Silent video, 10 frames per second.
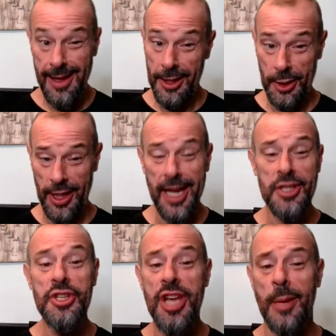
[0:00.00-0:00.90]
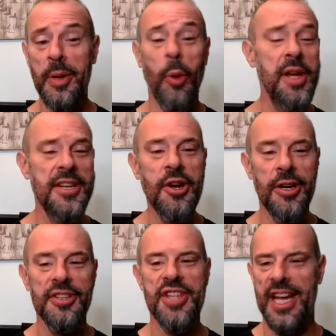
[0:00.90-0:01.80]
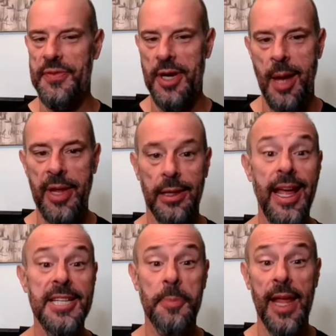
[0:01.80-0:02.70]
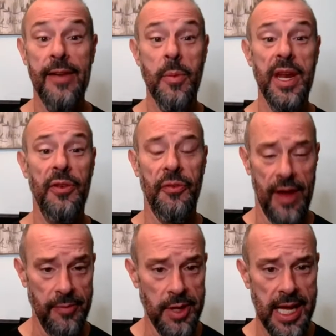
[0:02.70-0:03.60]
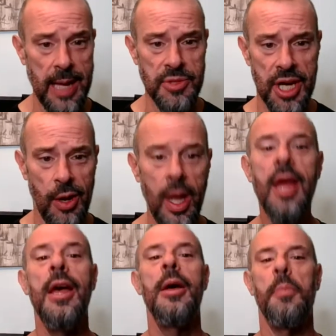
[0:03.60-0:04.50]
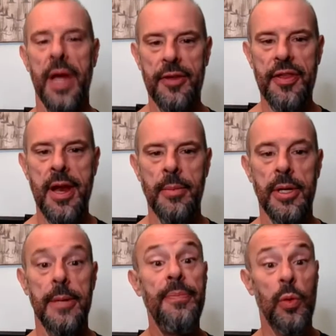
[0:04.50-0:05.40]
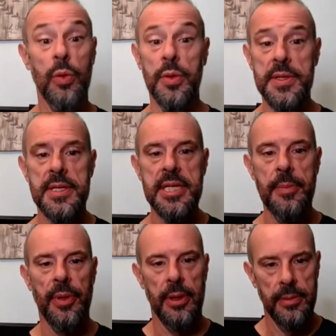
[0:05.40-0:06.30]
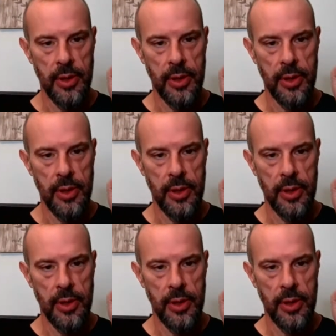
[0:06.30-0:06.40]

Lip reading: Ladies and gentlemen, boys and girls, thanks for coming. Let's play everybody's favorite game show. Pick the number. The rules are simple.